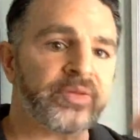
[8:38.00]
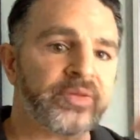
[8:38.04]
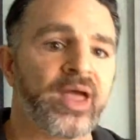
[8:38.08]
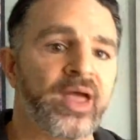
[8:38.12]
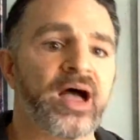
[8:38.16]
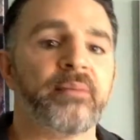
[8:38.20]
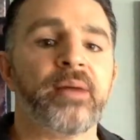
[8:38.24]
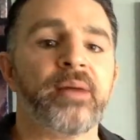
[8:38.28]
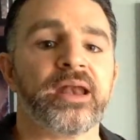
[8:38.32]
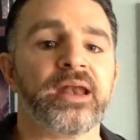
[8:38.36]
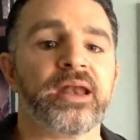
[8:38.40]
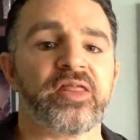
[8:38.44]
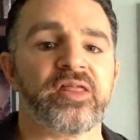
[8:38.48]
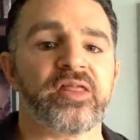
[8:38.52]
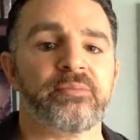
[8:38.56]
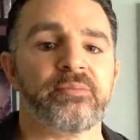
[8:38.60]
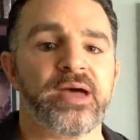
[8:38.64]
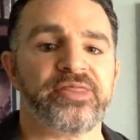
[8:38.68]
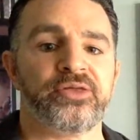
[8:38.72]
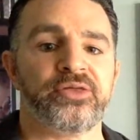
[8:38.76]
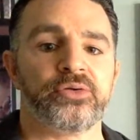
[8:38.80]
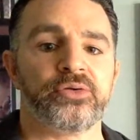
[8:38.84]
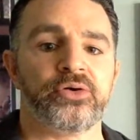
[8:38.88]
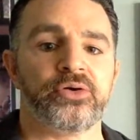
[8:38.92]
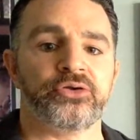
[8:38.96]
another
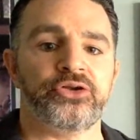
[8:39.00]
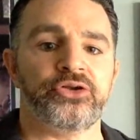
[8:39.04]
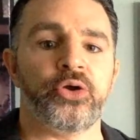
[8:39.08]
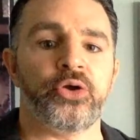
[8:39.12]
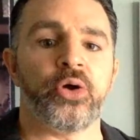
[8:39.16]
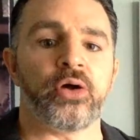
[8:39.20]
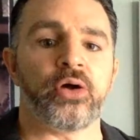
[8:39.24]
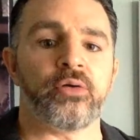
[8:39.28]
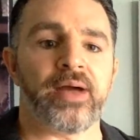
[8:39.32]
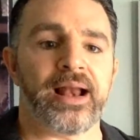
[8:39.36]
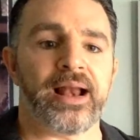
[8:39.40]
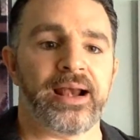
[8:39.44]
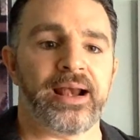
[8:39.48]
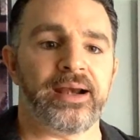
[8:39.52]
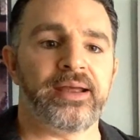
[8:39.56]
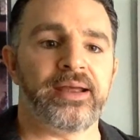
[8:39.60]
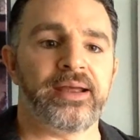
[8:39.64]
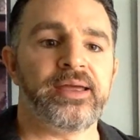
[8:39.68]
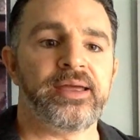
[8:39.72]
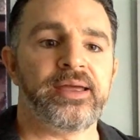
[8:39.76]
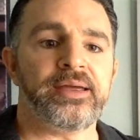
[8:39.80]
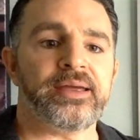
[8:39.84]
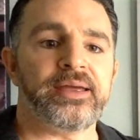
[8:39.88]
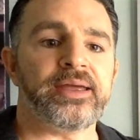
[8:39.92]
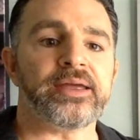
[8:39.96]
method called URL
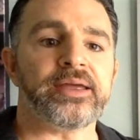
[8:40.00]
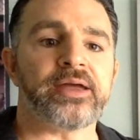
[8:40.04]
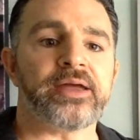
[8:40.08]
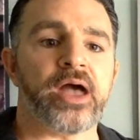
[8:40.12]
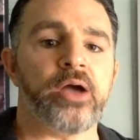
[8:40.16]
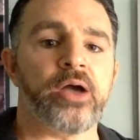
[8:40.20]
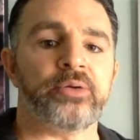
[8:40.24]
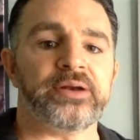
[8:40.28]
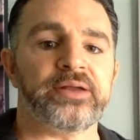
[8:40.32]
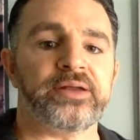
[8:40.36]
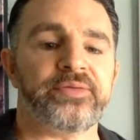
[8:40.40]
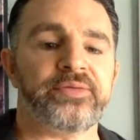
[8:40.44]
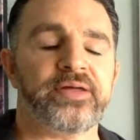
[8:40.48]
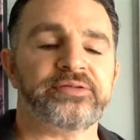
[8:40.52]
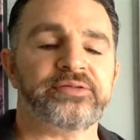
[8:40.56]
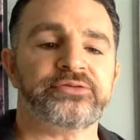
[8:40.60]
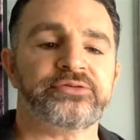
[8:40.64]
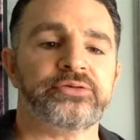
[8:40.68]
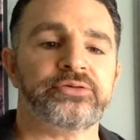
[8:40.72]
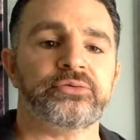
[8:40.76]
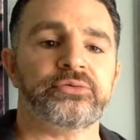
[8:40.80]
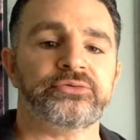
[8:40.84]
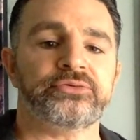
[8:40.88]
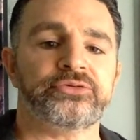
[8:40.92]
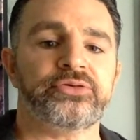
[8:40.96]
encoded. There's
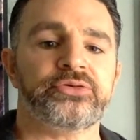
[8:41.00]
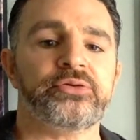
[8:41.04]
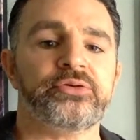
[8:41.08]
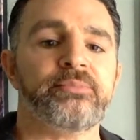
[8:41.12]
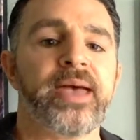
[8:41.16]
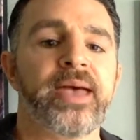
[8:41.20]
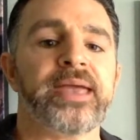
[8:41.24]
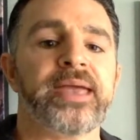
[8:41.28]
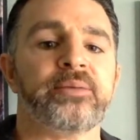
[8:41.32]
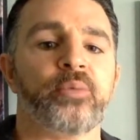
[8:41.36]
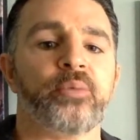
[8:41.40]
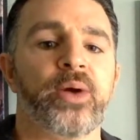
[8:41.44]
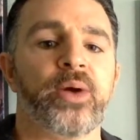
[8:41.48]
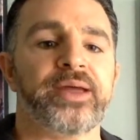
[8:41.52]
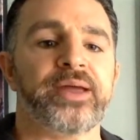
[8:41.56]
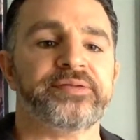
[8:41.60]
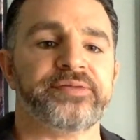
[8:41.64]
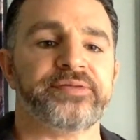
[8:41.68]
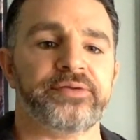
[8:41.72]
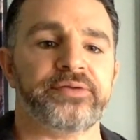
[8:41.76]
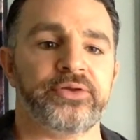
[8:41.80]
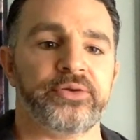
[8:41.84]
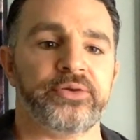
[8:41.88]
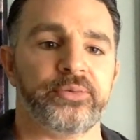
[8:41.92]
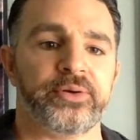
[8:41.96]
two main
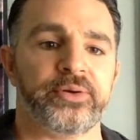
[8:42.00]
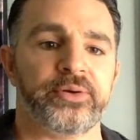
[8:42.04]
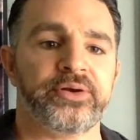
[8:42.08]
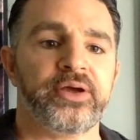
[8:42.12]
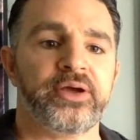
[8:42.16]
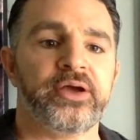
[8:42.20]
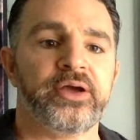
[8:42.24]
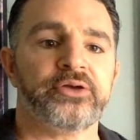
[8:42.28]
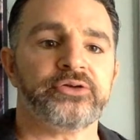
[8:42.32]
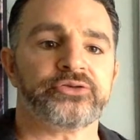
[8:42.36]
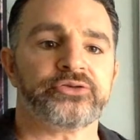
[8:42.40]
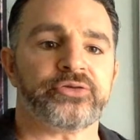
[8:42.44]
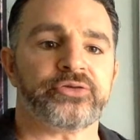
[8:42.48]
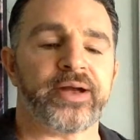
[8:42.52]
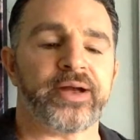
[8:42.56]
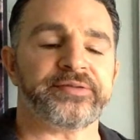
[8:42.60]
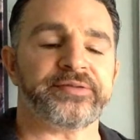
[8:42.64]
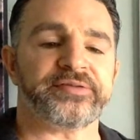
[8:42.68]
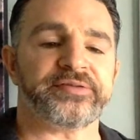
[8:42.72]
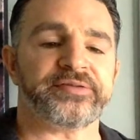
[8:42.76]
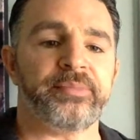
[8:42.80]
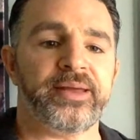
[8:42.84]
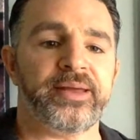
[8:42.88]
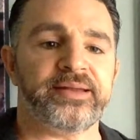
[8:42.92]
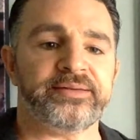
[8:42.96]
ways that you would
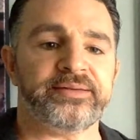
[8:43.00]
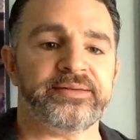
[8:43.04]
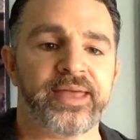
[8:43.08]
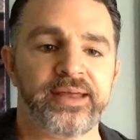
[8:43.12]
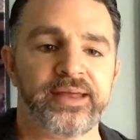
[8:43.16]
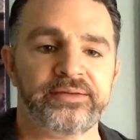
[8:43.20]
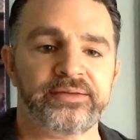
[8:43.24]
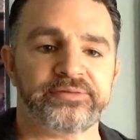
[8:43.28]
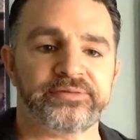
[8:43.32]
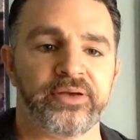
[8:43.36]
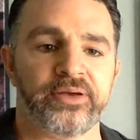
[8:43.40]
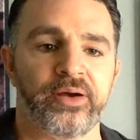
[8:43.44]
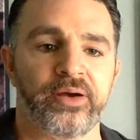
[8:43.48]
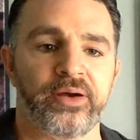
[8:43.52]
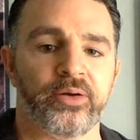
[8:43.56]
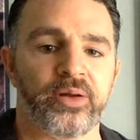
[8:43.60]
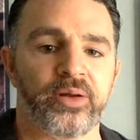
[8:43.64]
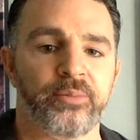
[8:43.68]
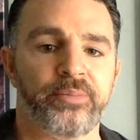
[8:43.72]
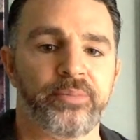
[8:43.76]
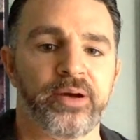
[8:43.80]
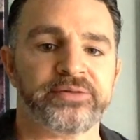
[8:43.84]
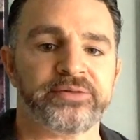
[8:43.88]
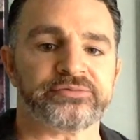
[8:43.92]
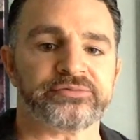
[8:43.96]
transmit data on a
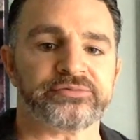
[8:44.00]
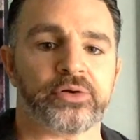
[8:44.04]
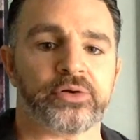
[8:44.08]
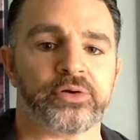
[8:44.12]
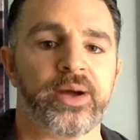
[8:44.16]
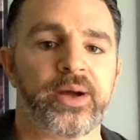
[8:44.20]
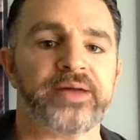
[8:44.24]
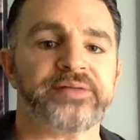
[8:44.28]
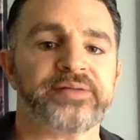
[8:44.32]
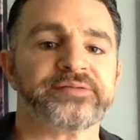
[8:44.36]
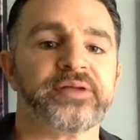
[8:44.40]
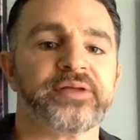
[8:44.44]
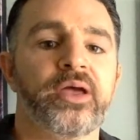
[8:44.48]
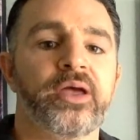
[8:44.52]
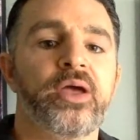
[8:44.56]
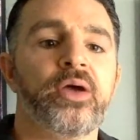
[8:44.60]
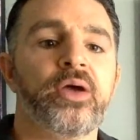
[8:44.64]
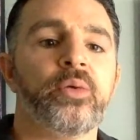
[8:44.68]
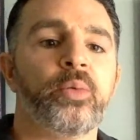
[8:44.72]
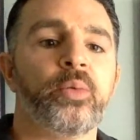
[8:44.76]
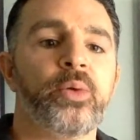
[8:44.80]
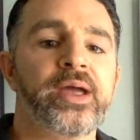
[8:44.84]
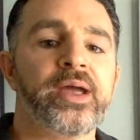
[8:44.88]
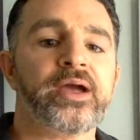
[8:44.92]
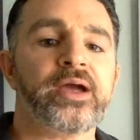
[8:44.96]
post request.
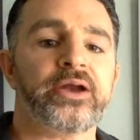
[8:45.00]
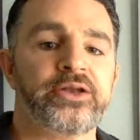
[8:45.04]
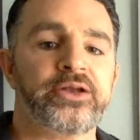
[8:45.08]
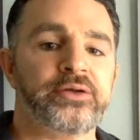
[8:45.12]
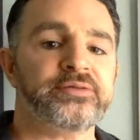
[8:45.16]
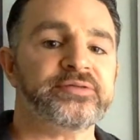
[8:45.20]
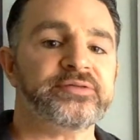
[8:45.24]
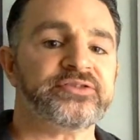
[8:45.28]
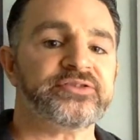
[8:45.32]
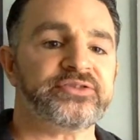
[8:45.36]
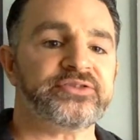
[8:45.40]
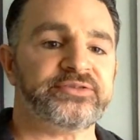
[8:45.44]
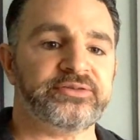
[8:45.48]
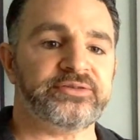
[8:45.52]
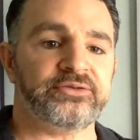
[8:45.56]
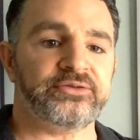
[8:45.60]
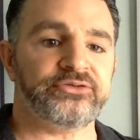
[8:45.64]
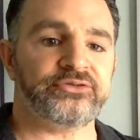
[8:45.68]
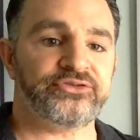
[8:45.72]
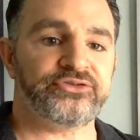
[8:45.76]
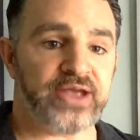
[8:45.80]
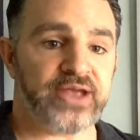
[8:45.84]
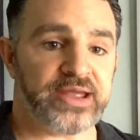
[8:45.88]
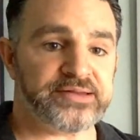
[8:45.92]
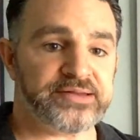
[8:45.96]
We're going to use
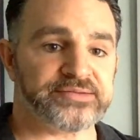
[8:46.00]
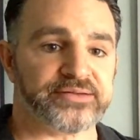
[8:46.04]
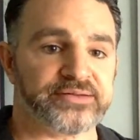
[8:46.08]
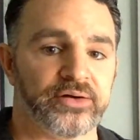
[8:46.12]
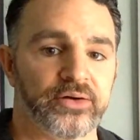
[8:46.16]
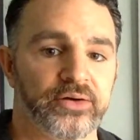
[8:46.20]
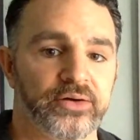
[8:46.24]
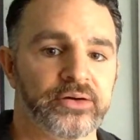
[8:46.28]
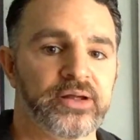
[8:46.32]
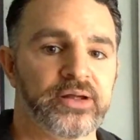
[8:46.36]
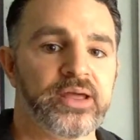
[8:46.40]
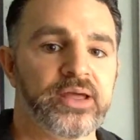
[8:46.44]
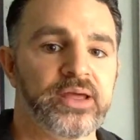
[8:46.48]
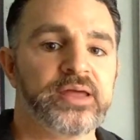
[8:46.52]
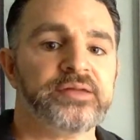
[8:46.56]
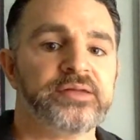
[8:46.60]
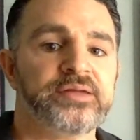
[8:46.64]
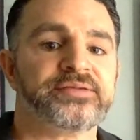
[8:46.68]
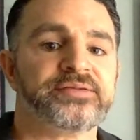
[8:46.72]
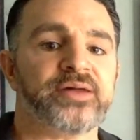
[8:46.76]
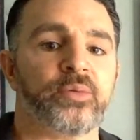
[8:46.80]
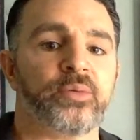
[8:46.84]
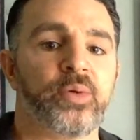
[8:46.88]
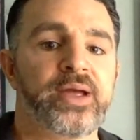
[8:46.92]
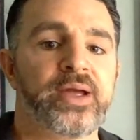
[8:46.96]
JSON,
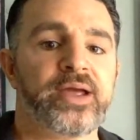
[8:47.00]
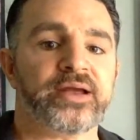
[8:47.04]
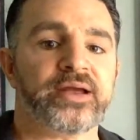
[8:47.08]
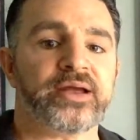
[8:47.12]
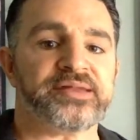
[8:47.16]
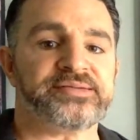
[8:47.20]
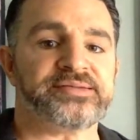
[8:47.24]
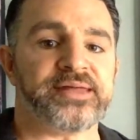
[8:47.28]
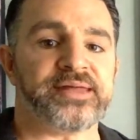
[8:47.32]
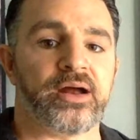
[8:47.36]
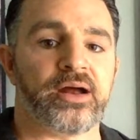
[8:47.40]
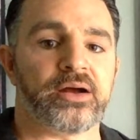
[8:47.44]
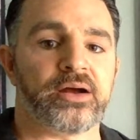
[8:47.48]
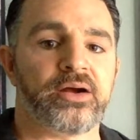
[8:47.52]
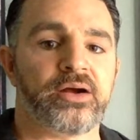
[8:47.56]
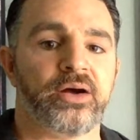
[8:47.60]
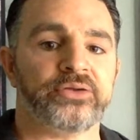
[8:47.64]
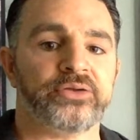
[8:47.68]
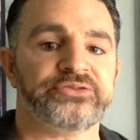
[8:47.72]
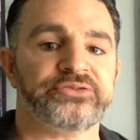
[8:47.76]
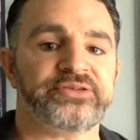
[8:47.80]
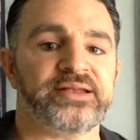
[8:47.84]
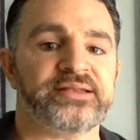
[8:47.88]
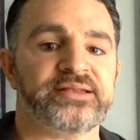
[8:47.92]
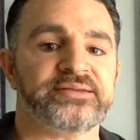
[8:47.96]
so we're going to set our
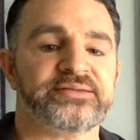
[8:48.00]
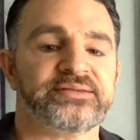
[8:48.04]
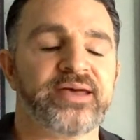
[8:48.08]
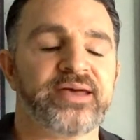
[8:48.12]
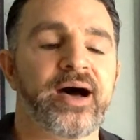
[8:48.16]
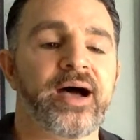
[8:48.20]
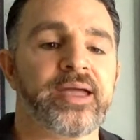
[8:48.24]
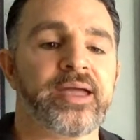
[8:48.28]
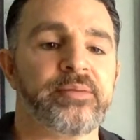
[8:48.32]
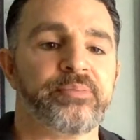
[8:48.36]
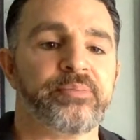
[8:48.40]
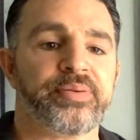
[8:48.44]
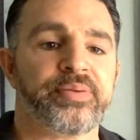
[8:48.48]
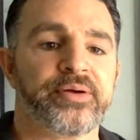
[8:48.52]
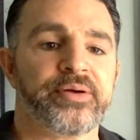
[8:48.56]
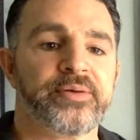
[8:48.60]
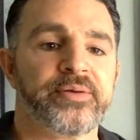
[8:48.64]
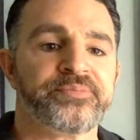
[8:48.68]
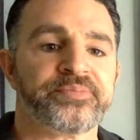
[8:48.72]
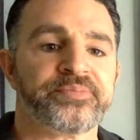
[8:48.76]
content type